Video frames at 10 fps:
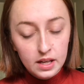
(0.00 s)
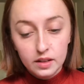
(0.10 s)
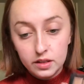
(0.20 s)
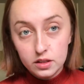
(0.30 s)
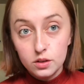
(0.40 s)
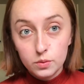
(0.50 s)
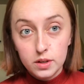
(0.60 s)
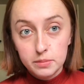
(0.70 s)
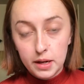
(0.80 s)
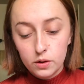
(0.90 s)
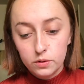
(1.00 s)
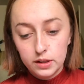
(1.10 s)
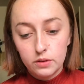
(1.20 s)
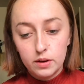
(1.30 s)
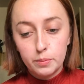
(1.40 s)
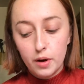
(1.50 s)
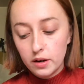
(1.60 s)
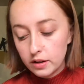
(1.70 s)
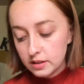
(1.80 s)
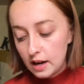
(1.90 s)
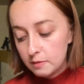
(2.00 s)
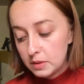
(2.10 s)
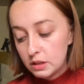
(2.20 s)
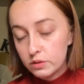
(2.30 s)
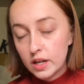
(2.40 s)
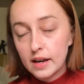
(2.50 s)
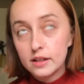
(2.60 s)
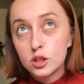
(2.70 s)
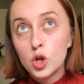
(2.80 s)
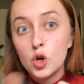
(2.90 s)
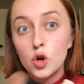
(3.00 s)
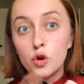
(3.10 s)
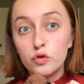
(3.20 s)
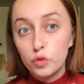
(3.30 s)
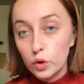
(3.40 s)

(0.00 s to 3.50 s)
this is one of my holy grail products. I've been using it for